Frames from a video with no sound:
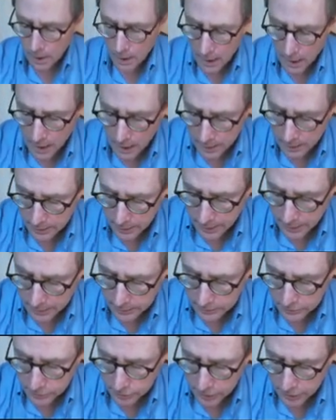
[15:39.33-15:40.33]
And
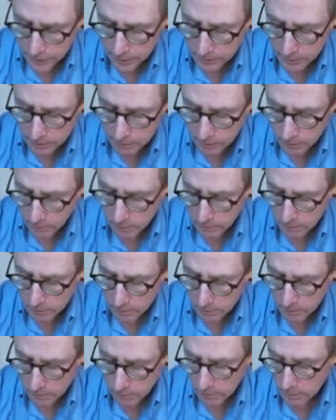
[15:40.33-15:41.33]
HG
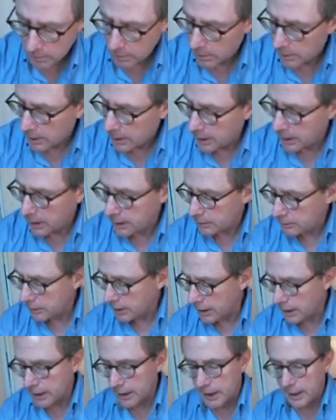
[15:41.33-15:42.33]
is,
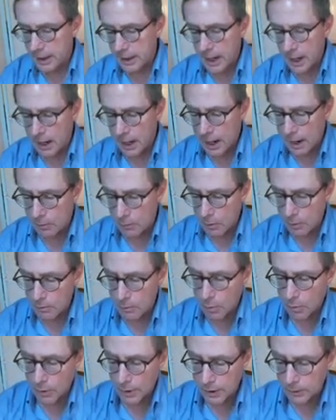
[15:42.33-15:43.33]
and again, I won't
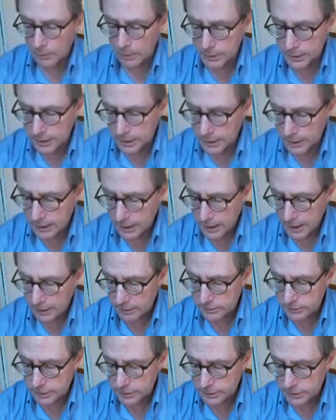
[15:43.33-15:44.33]
bore you with the
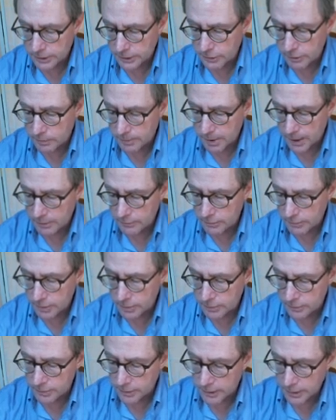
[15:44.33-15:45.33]
details. It's the two
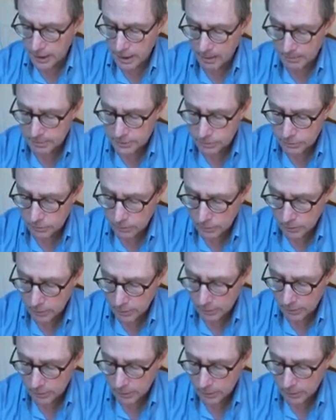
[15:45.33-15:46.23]
matrices in the opposite order.